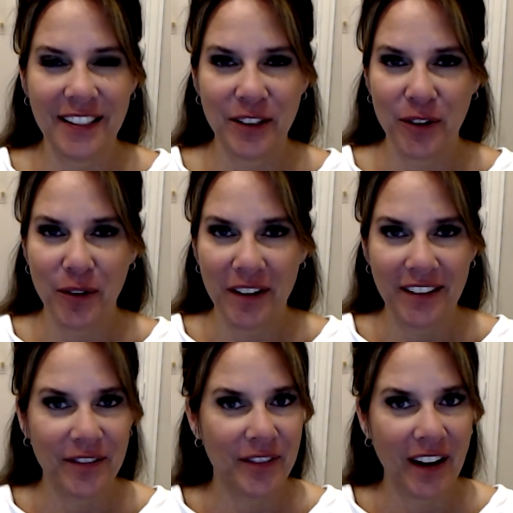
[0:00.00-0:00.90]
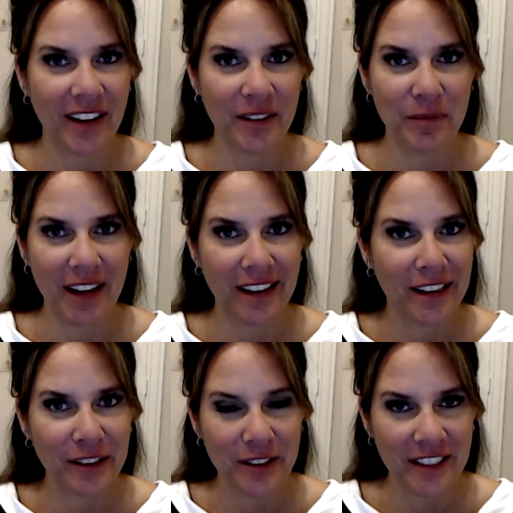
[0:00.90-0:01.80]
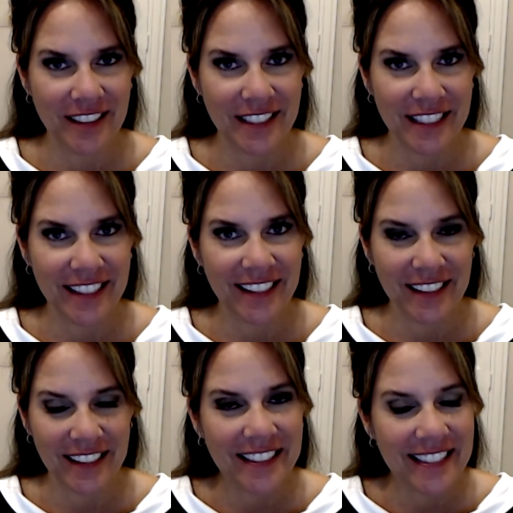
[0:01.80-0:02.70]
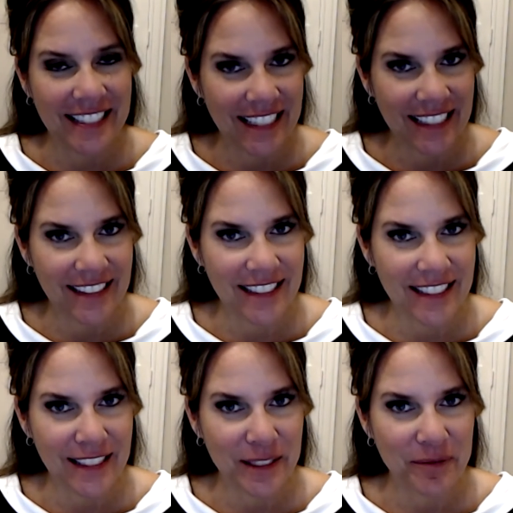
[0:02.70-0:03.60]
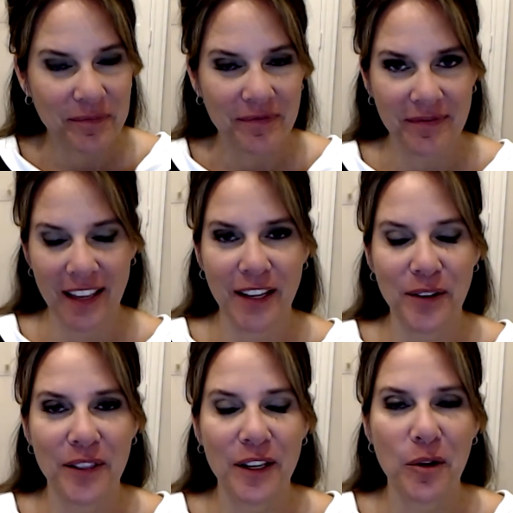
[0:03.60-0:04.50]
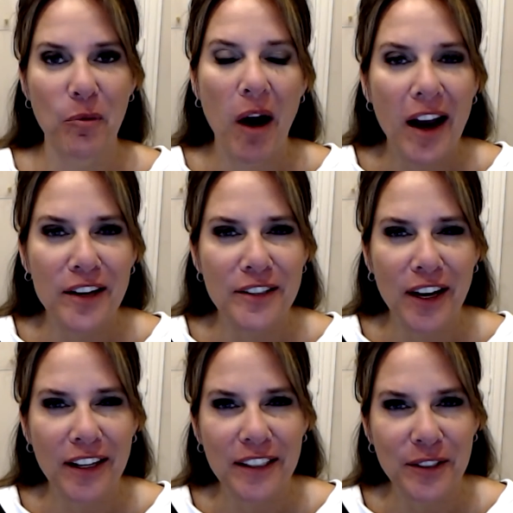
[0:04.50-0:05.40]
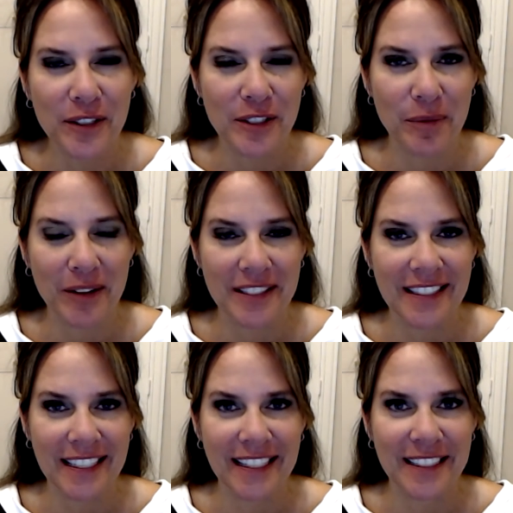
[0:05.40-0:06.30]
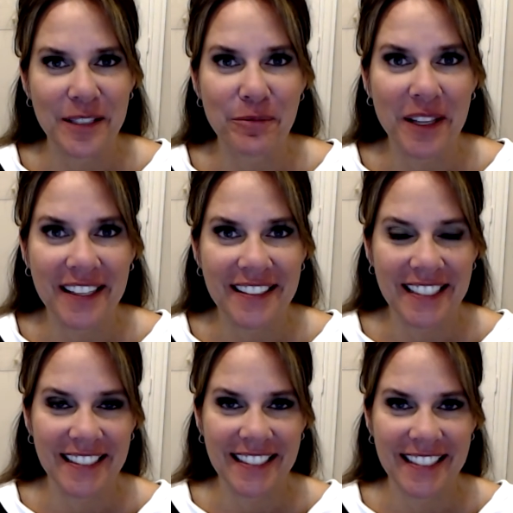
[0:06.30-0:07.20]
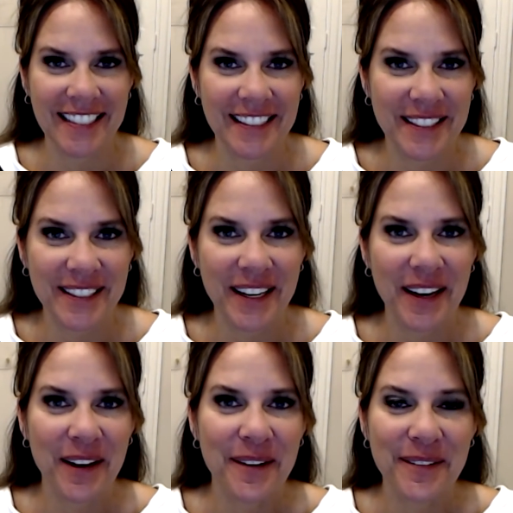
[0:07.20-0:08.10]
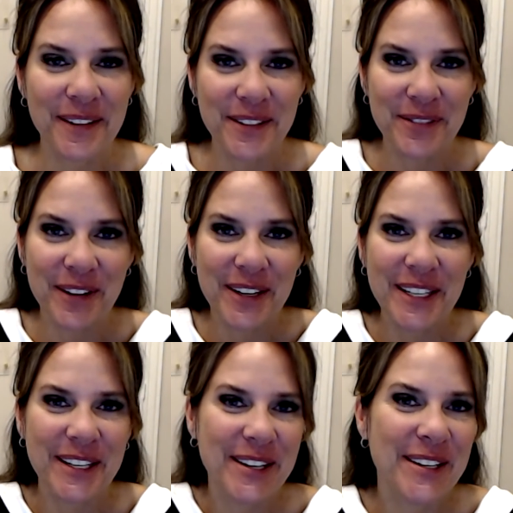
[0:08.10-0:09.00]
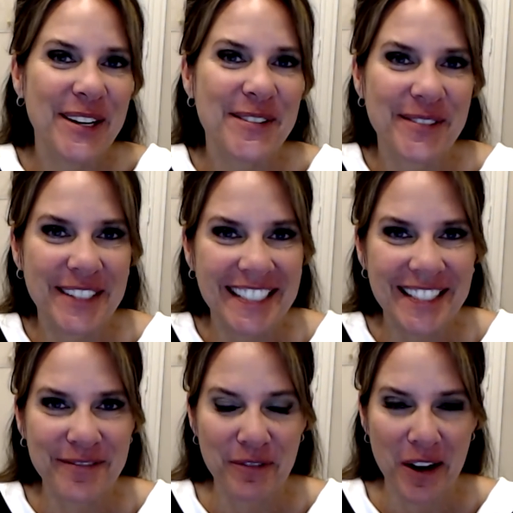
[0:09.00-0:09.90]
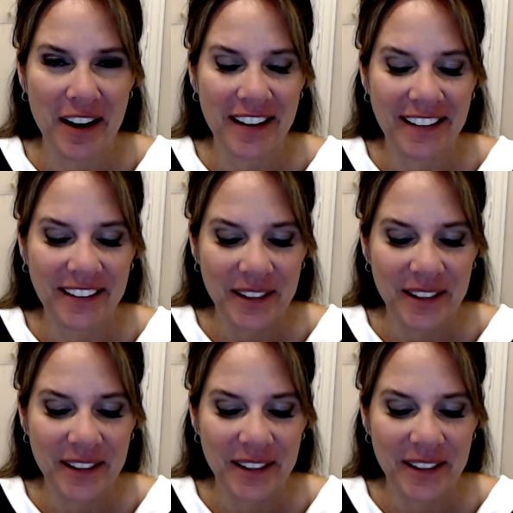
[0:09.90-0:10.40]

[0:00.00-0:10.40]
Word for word: you're going to find my ignorance in seeds. And you think, why are you talking to us about seeds and planting seeds? Well, there's a very good reason why.